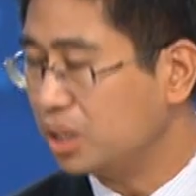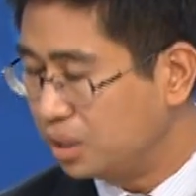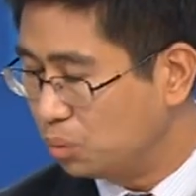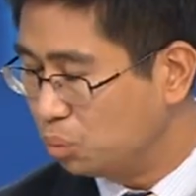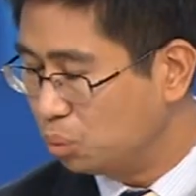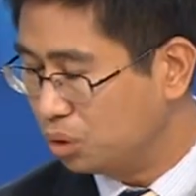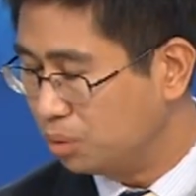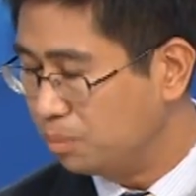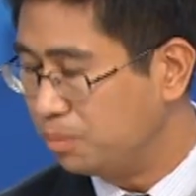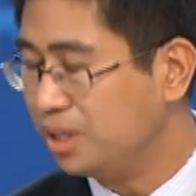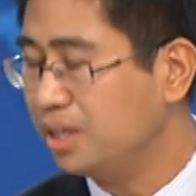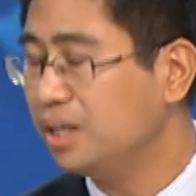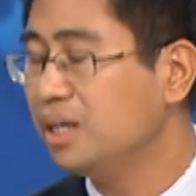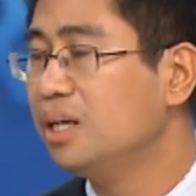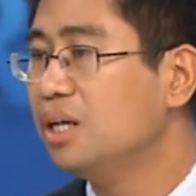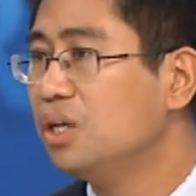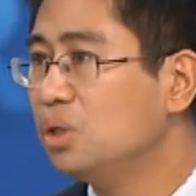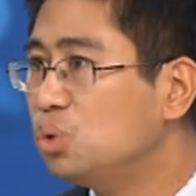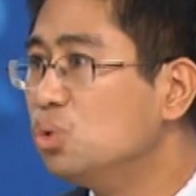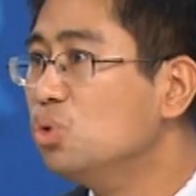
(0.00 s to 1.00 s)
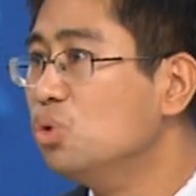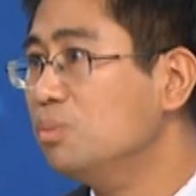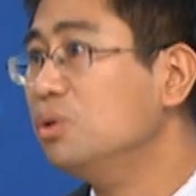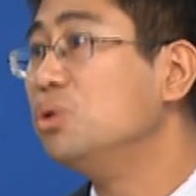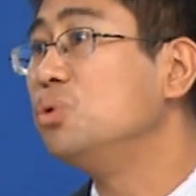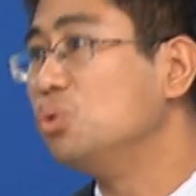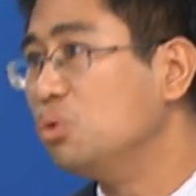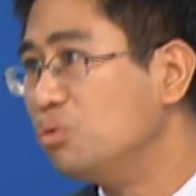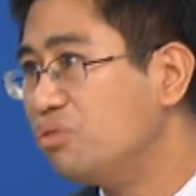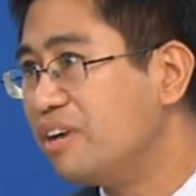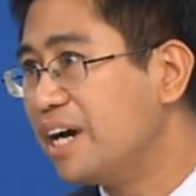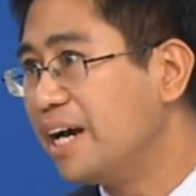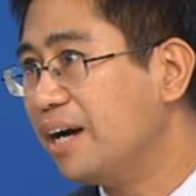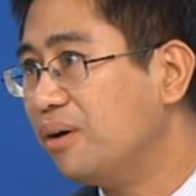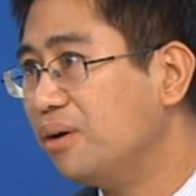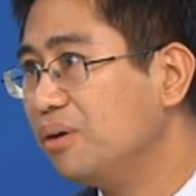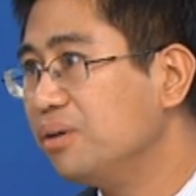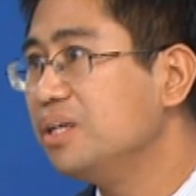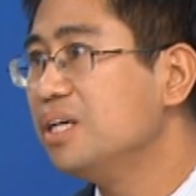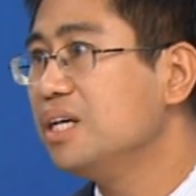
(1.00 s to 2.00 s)
he would be doomed to
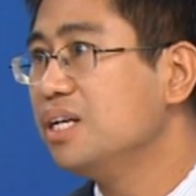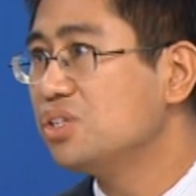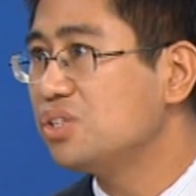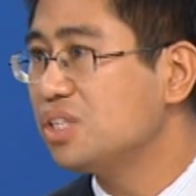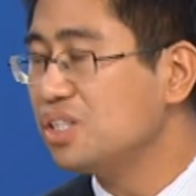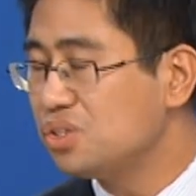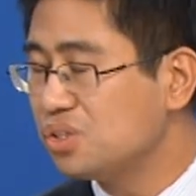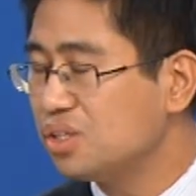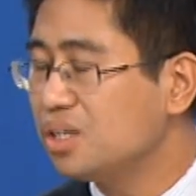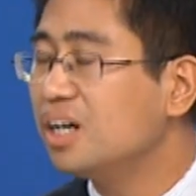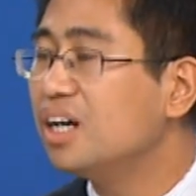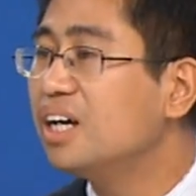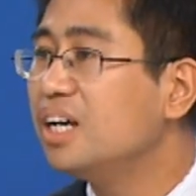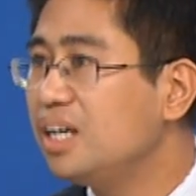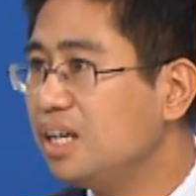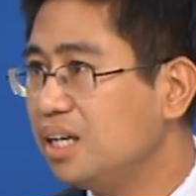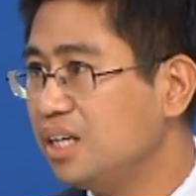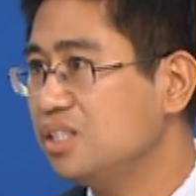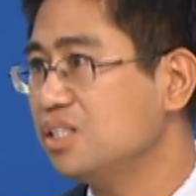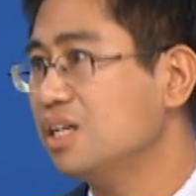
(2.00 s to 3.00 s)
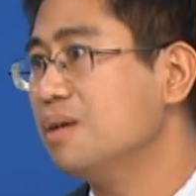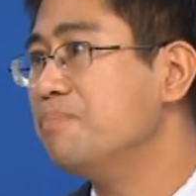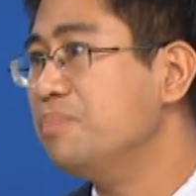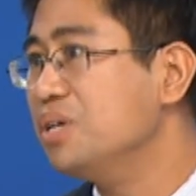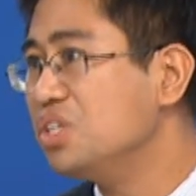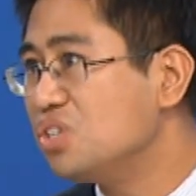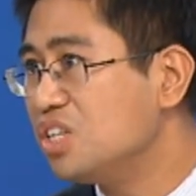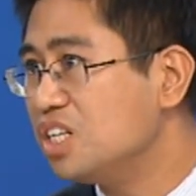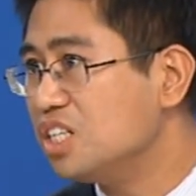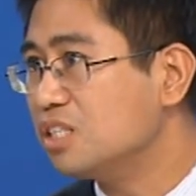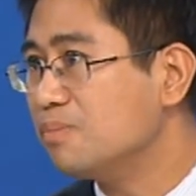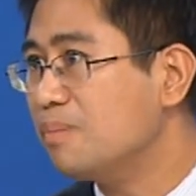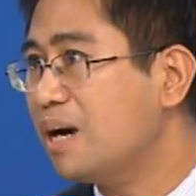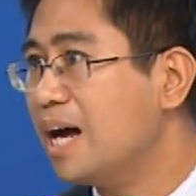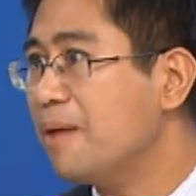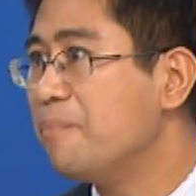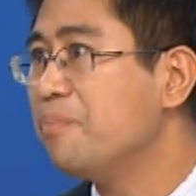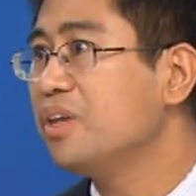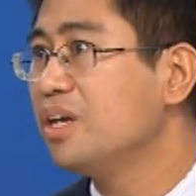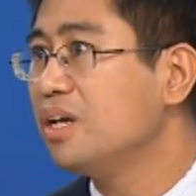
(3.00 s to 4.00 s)
fail. Since he is a
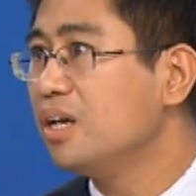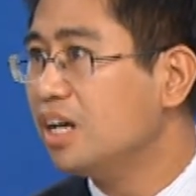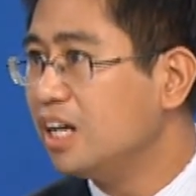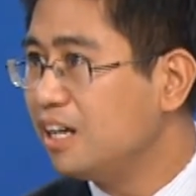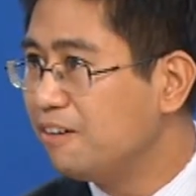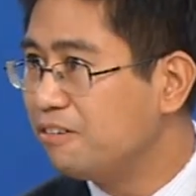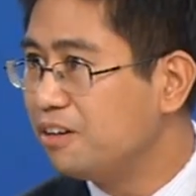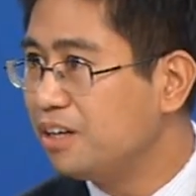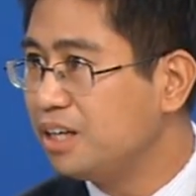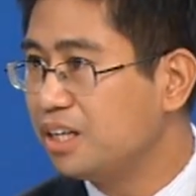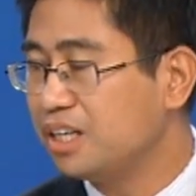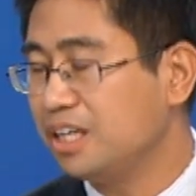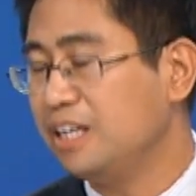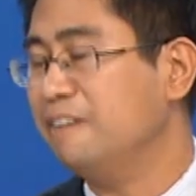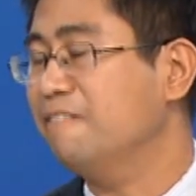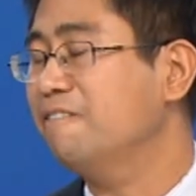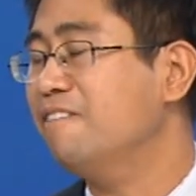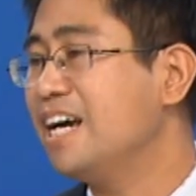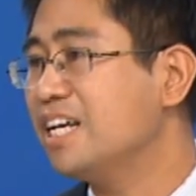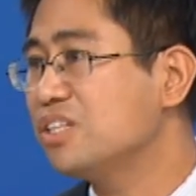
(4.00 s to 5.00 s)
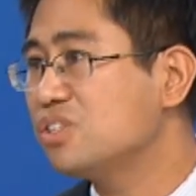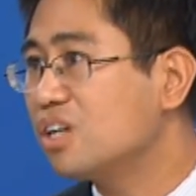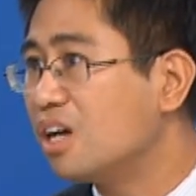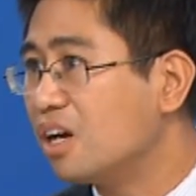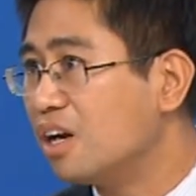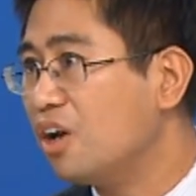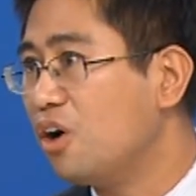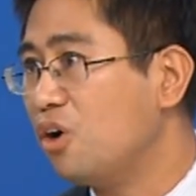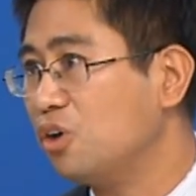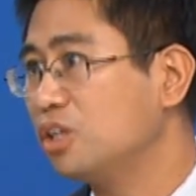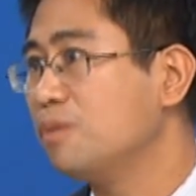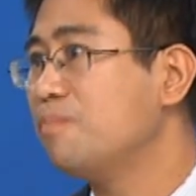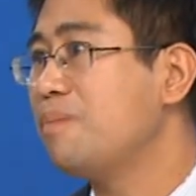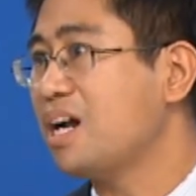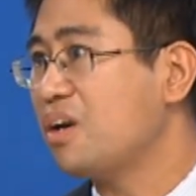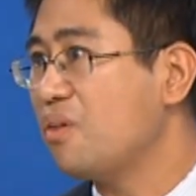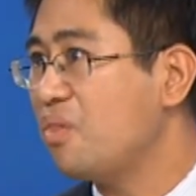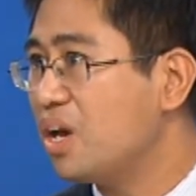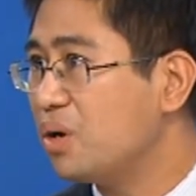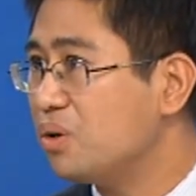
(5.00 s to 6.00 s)
businessman, if he invests a lot
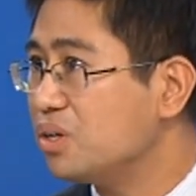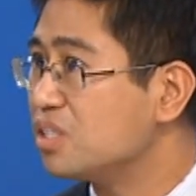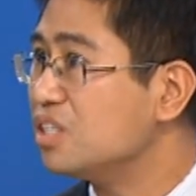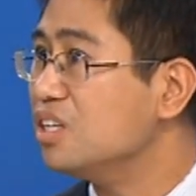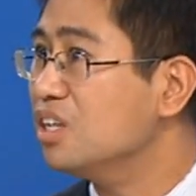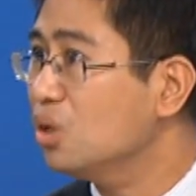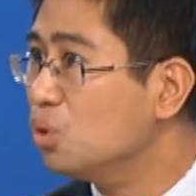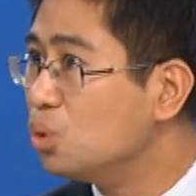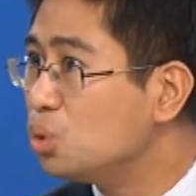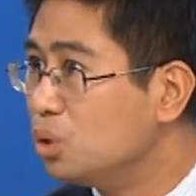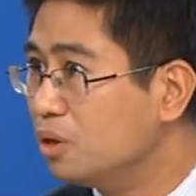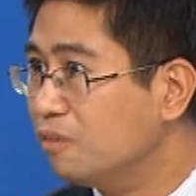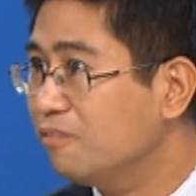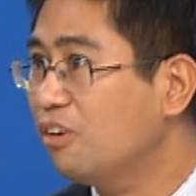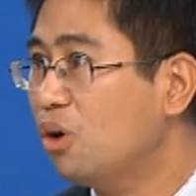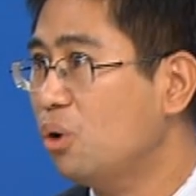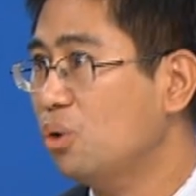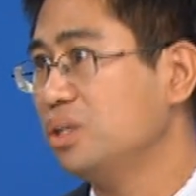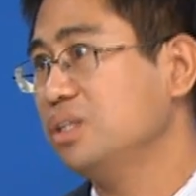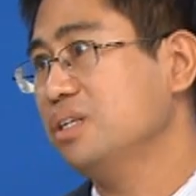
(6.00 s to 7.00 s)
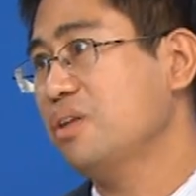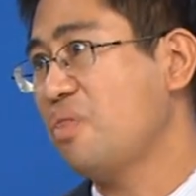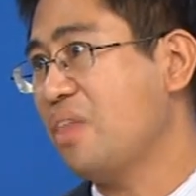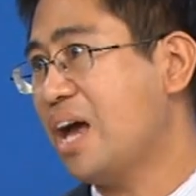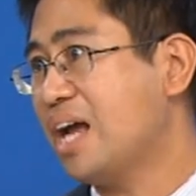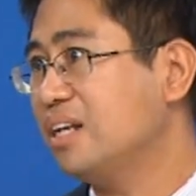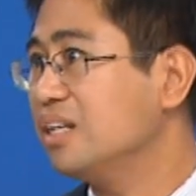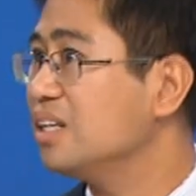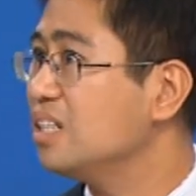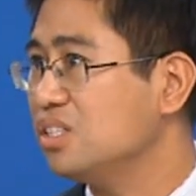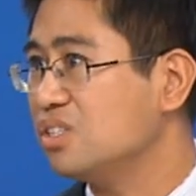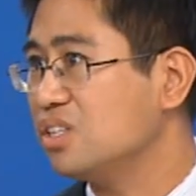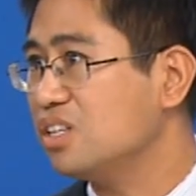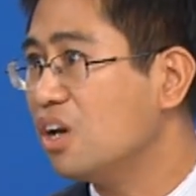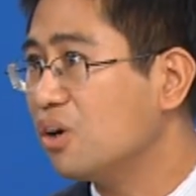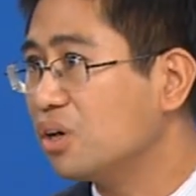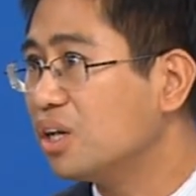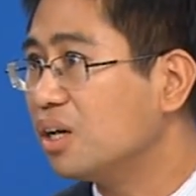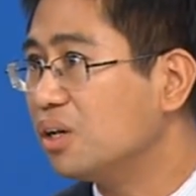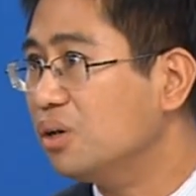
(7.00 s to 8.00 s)
but there is no reward, that is
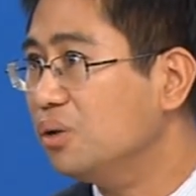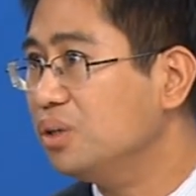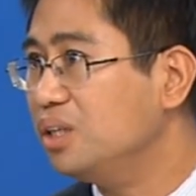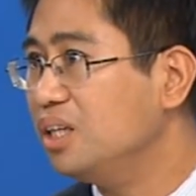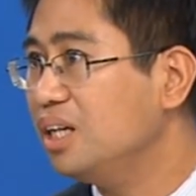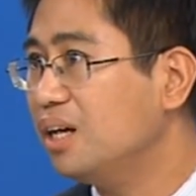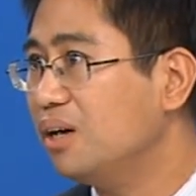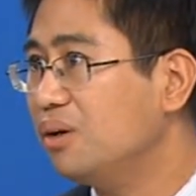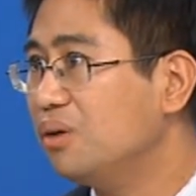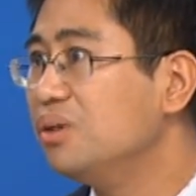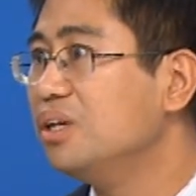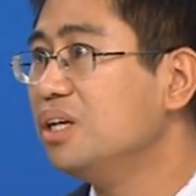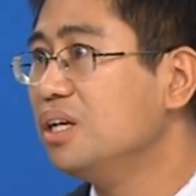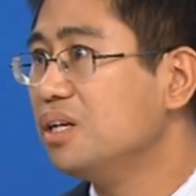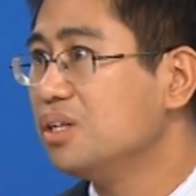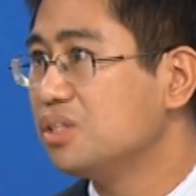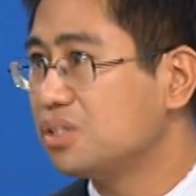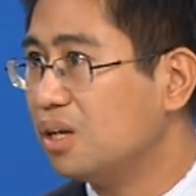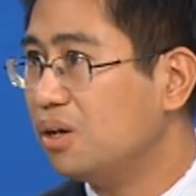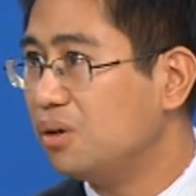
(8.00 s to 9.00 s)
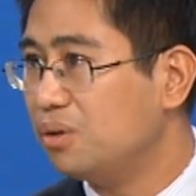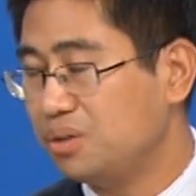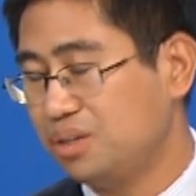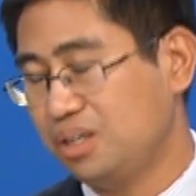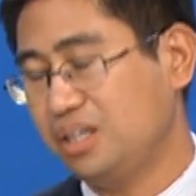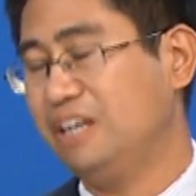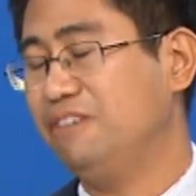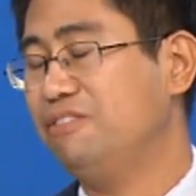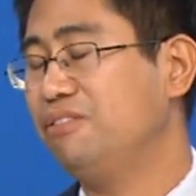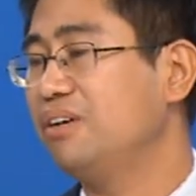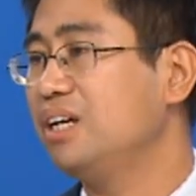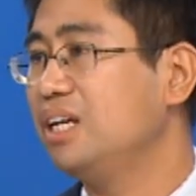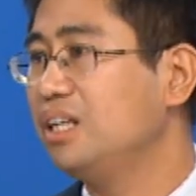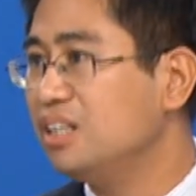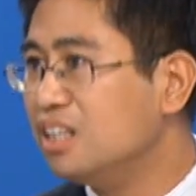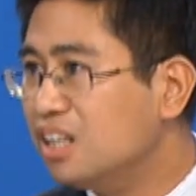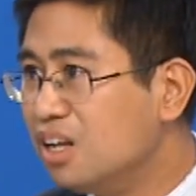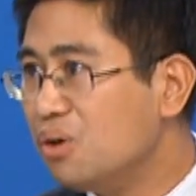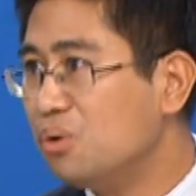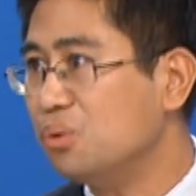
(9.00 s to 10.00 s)
not a good deal. So if he
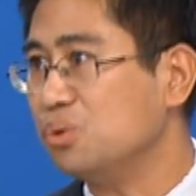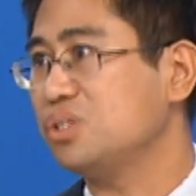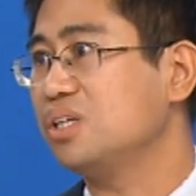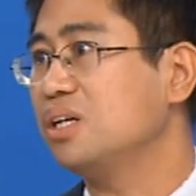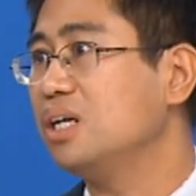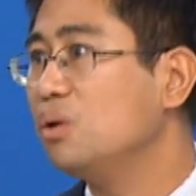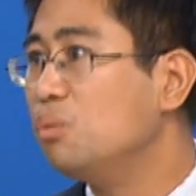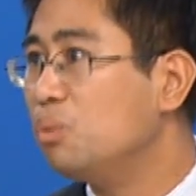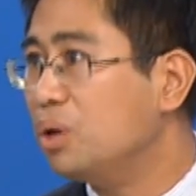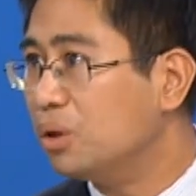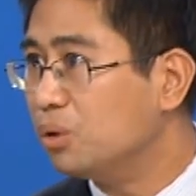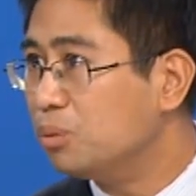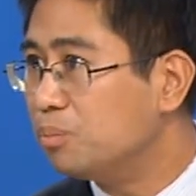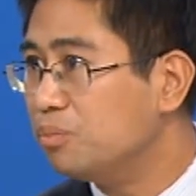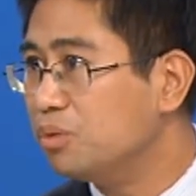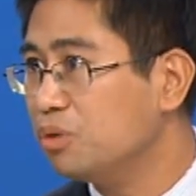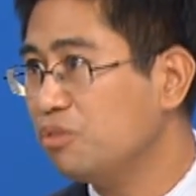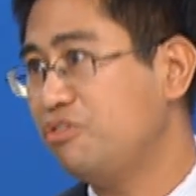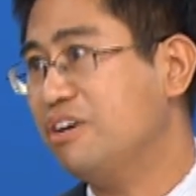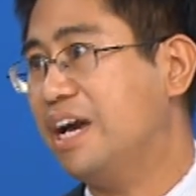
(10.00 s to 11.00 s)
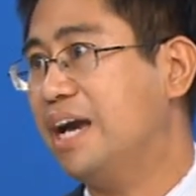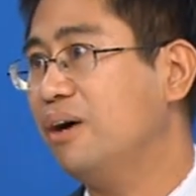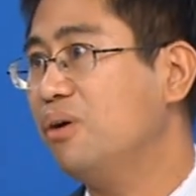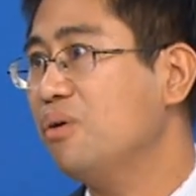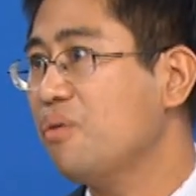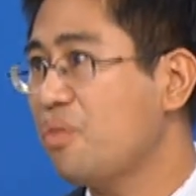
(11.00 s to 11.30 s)
knows he will fail,